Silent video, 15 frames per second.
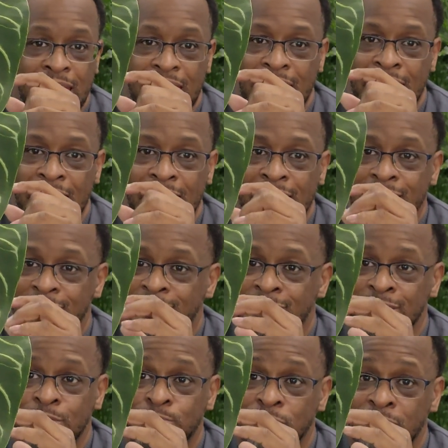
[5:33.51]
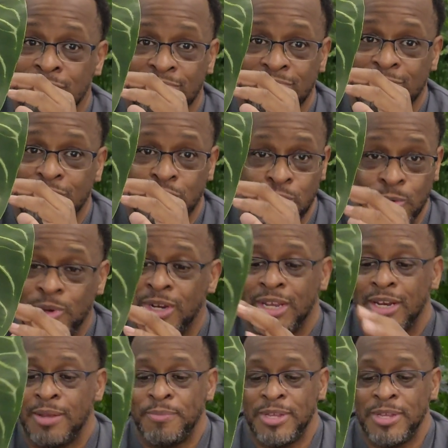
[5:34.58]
and she's been doing it.